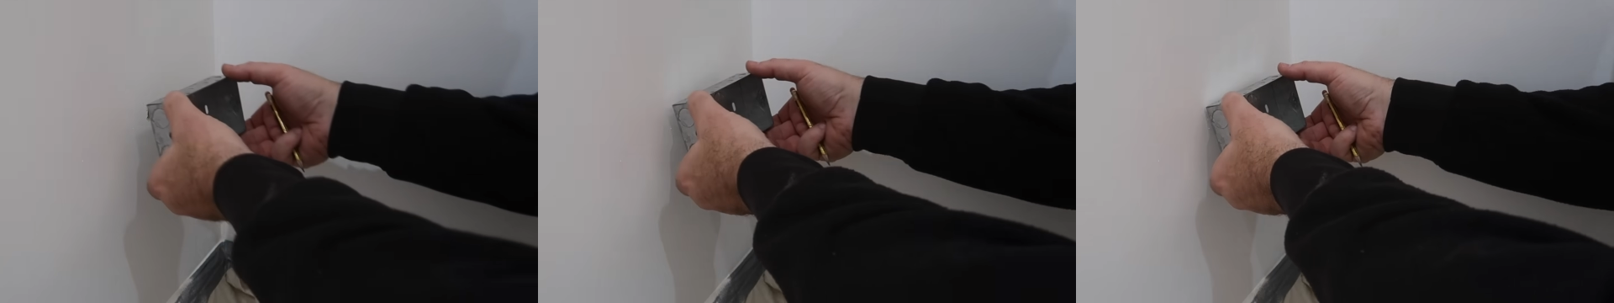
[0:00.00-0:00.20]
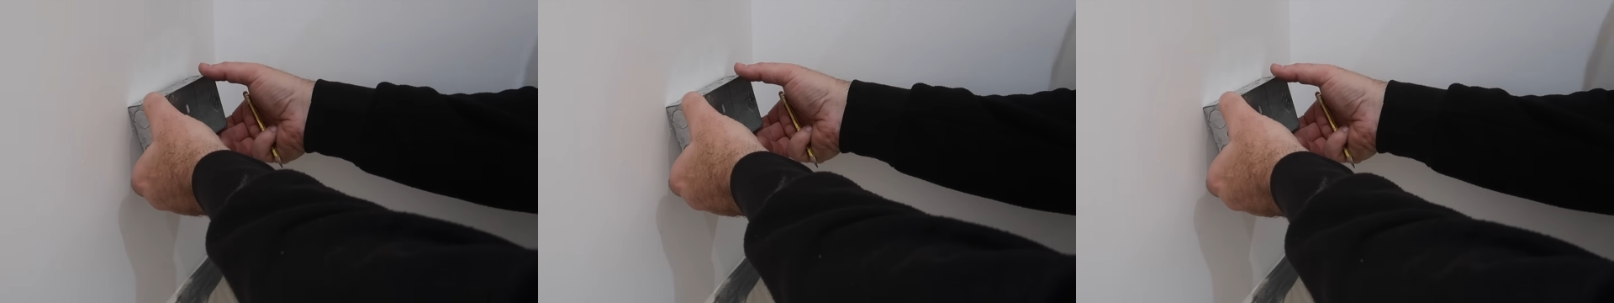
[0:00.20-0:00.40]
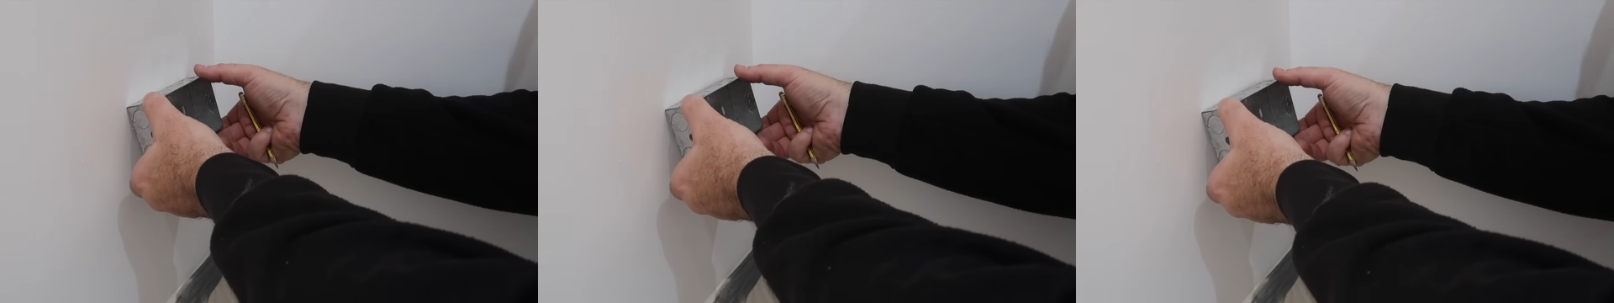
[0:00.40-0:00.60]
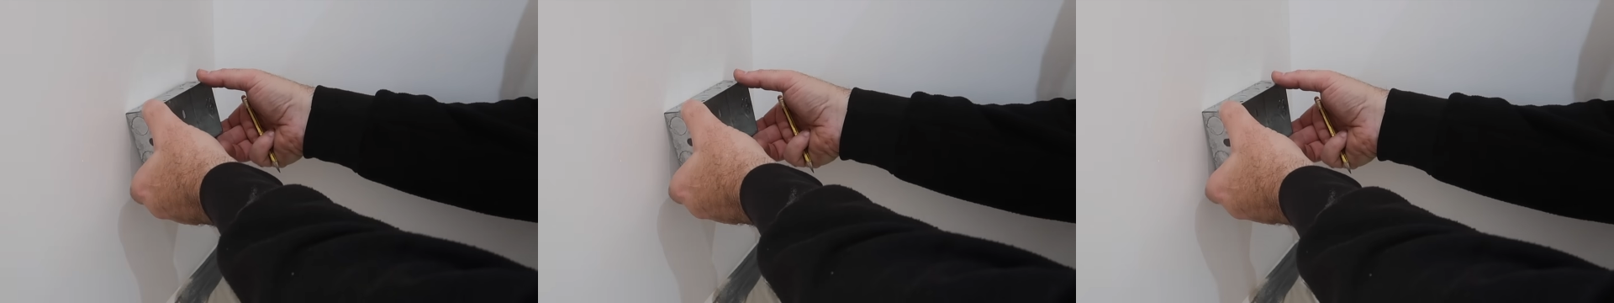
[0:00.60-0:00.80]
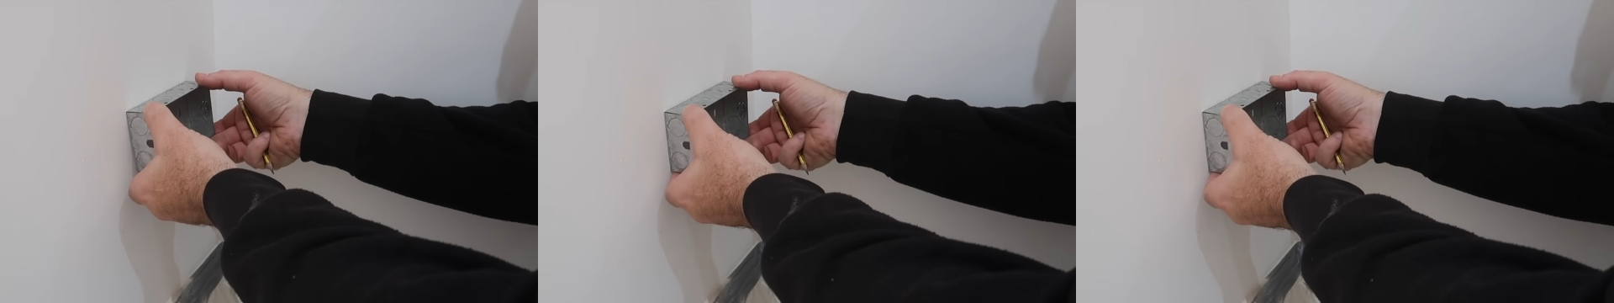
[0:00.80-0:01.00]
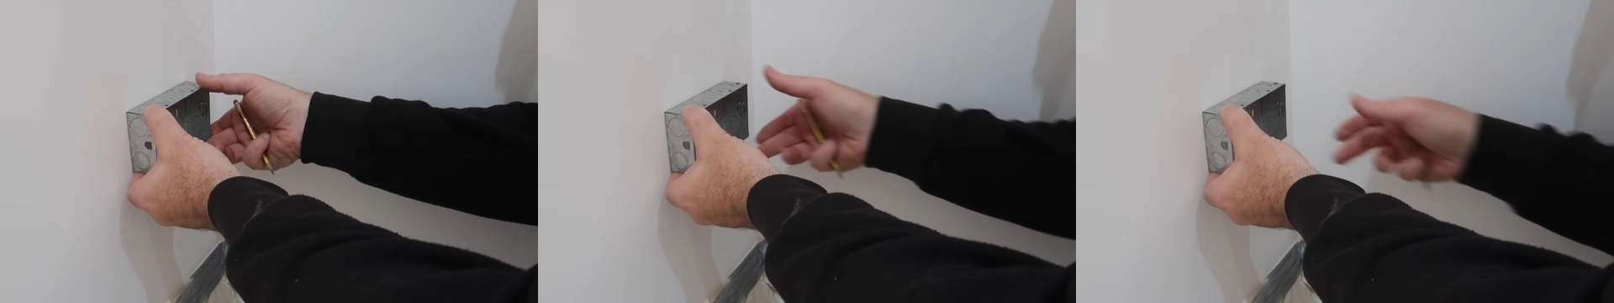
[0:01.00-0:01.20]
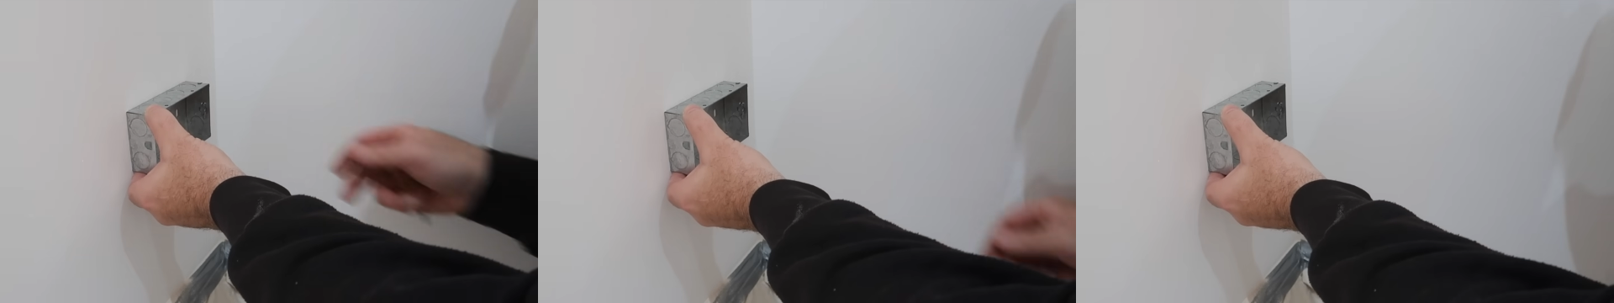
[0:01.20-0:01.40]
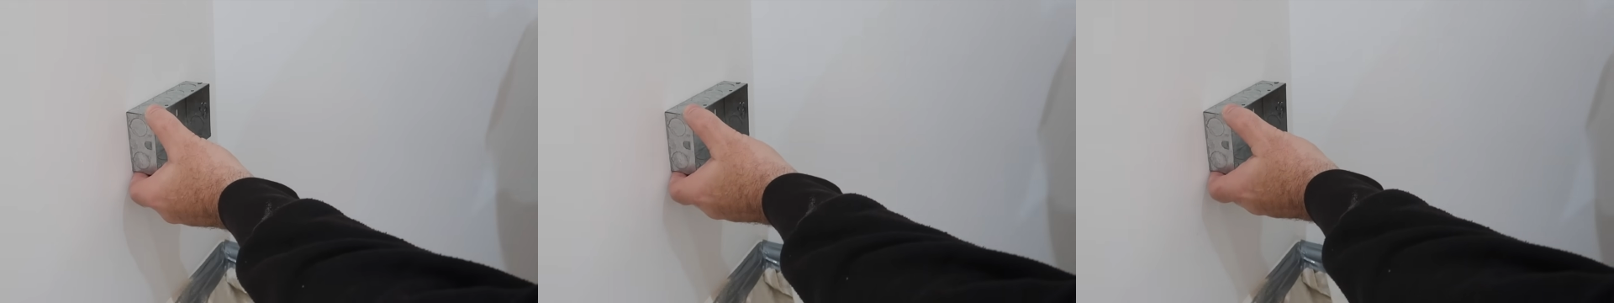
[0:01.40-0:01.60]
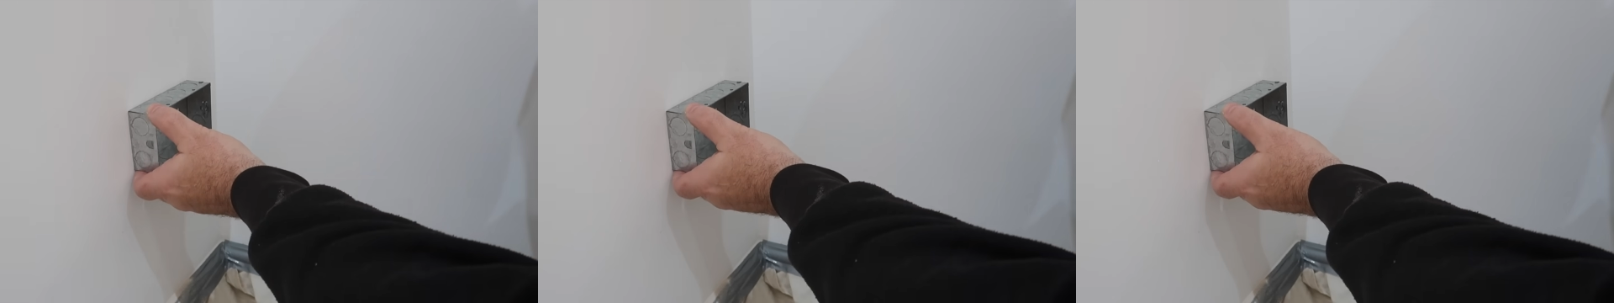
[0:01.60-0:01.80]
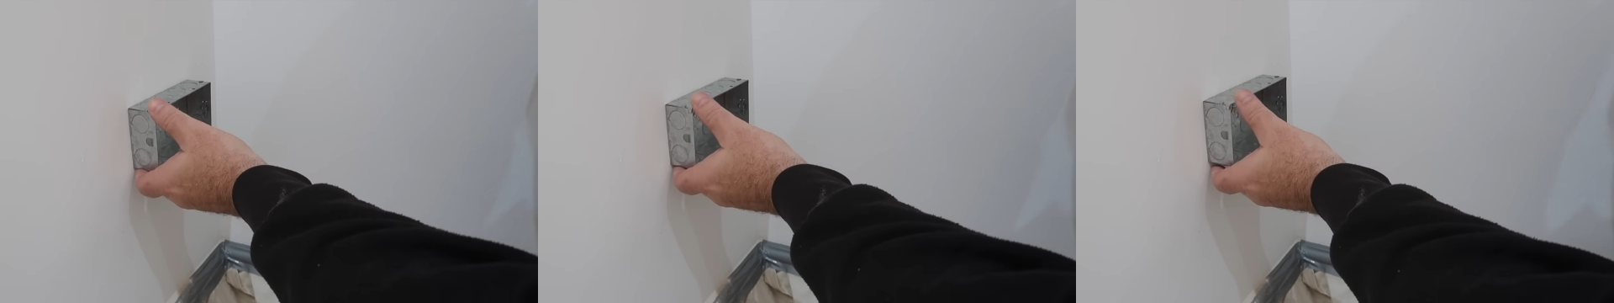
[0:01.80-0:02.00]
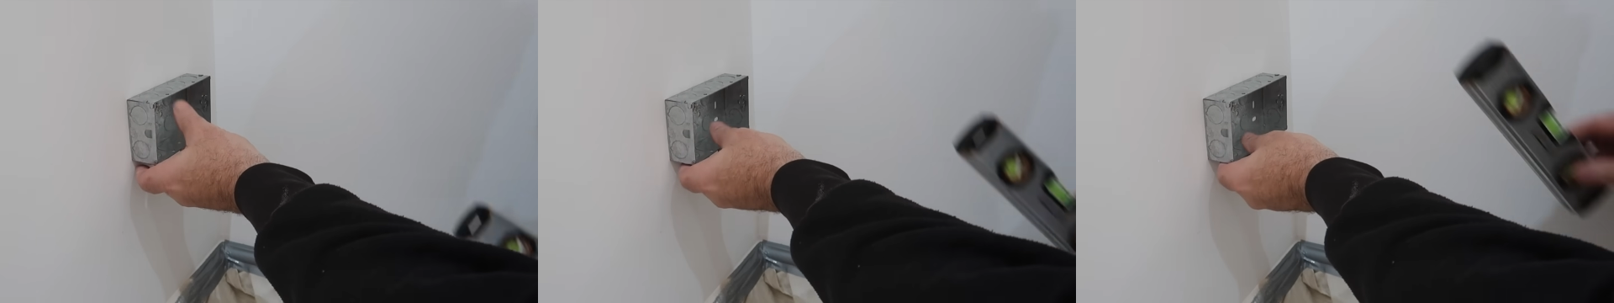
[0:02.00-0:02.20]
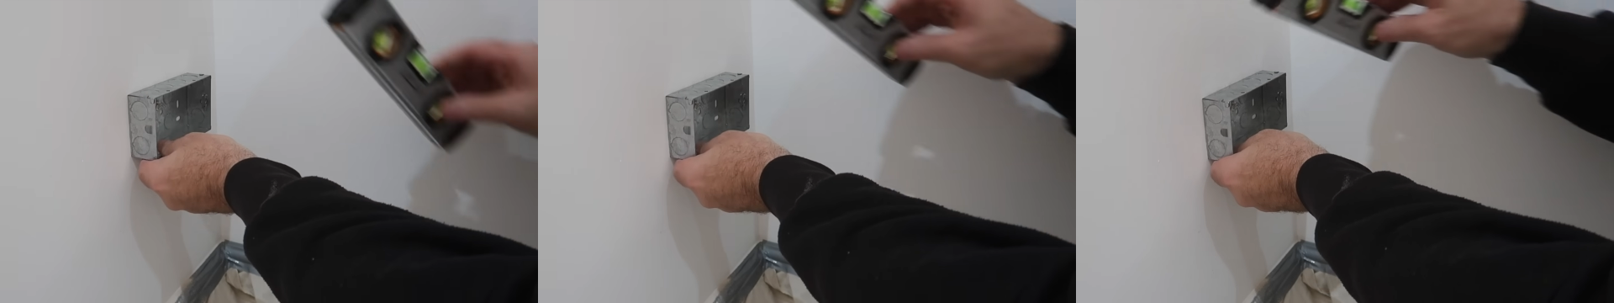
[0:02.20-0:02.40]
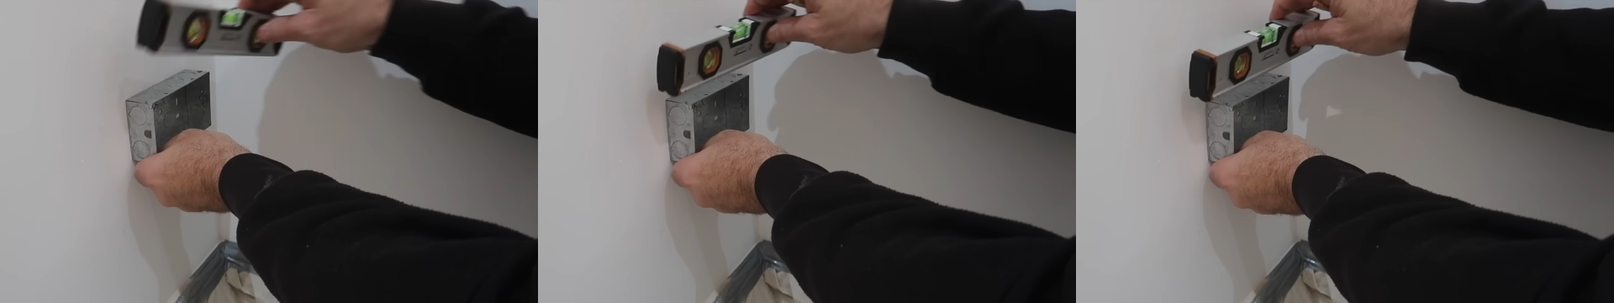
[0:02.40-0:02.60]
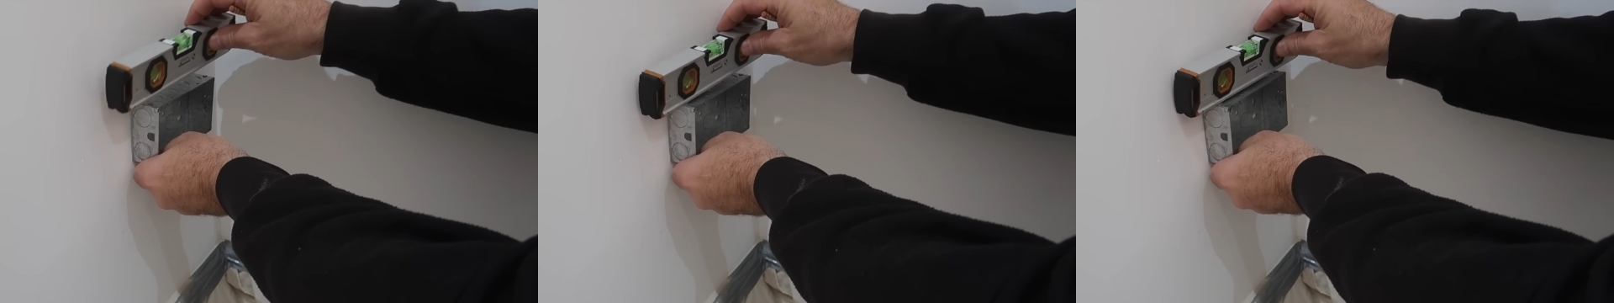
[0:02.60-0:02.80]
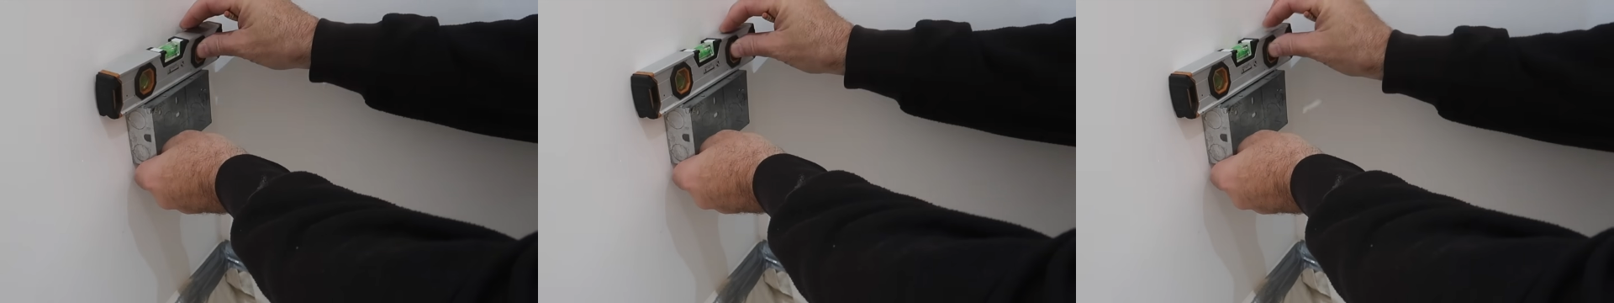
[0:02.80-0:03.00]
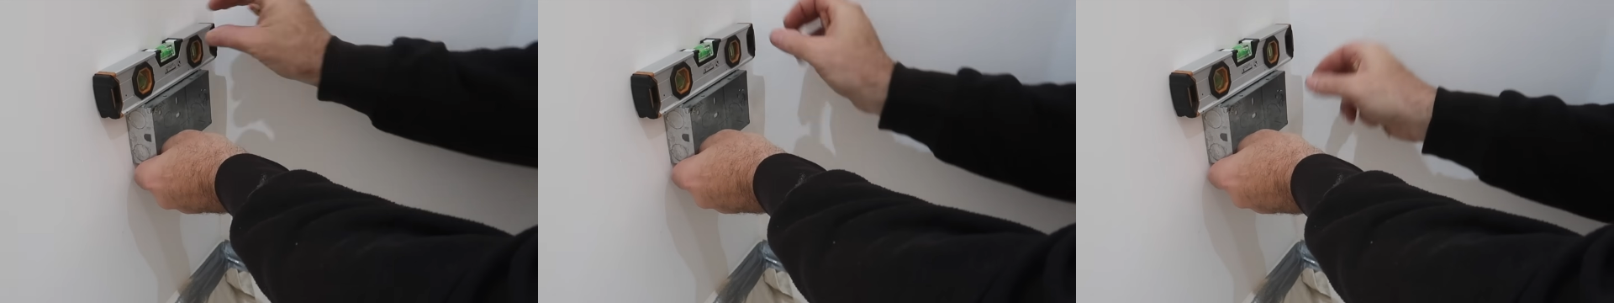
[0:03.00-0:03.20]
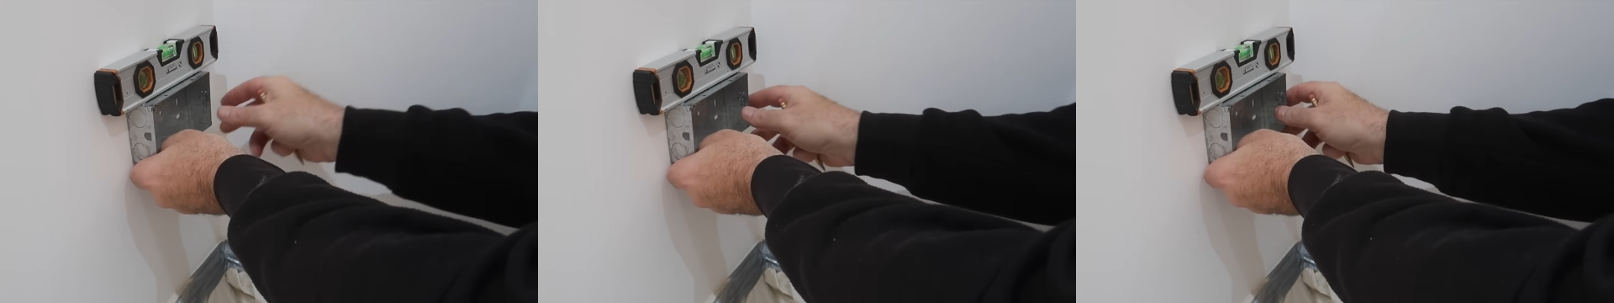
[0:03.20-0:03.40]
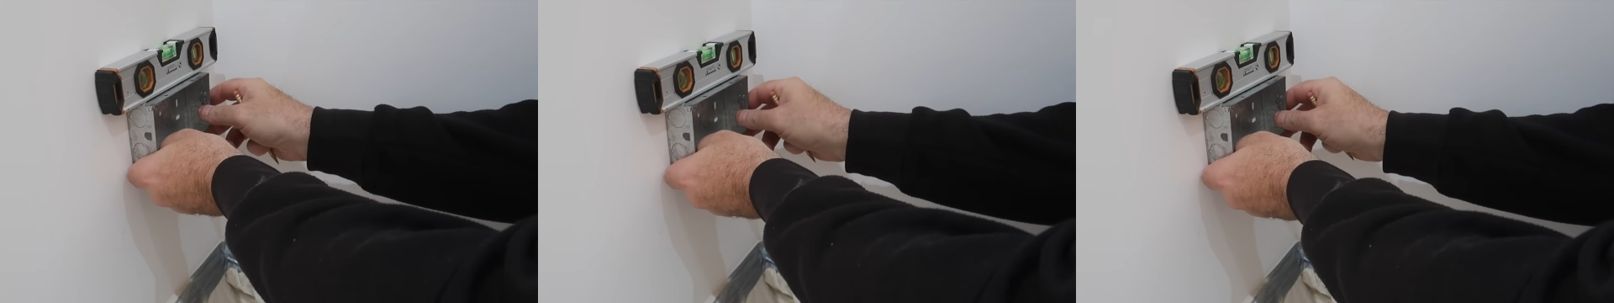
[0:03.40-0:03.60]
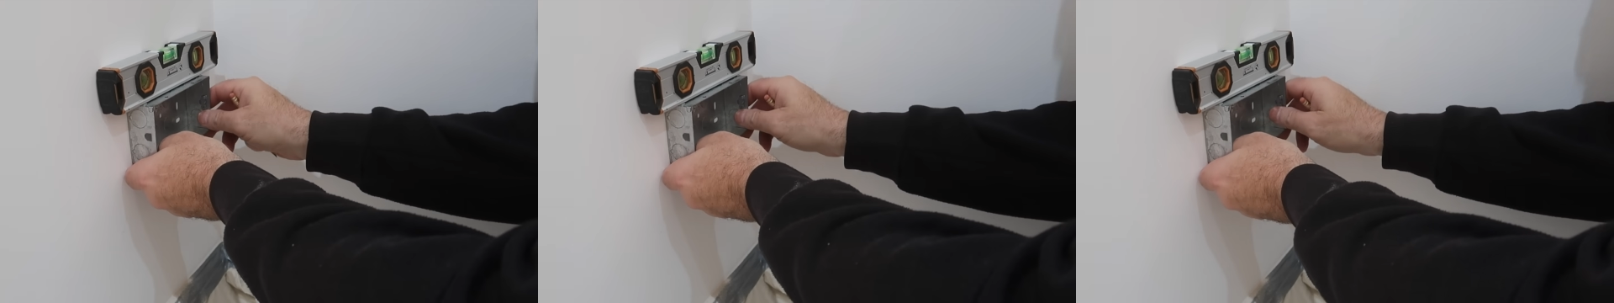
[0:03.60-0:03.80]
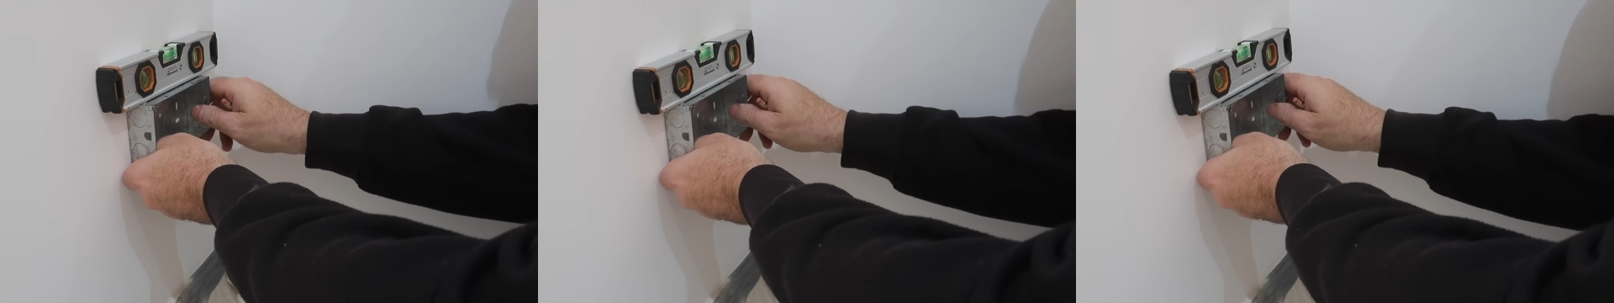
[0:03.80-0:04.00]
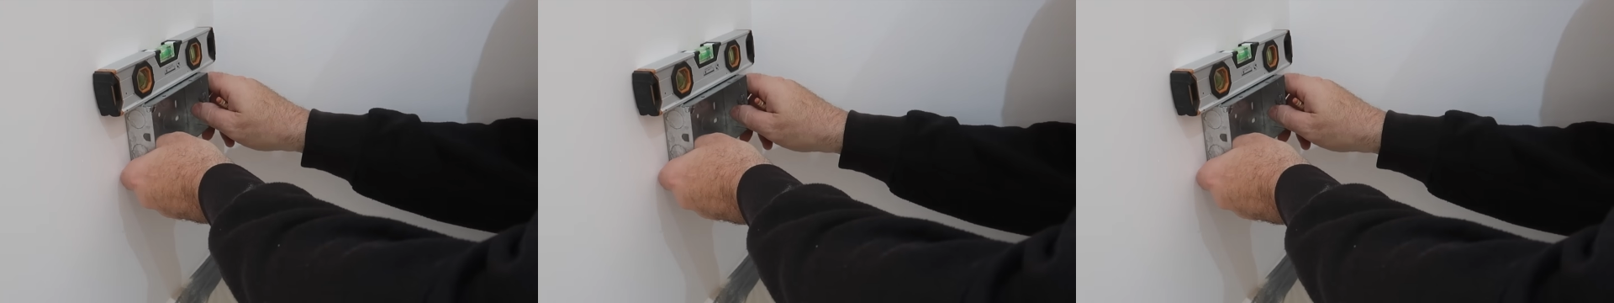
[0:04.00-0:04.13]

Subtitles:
Nobody's mouth can be seen.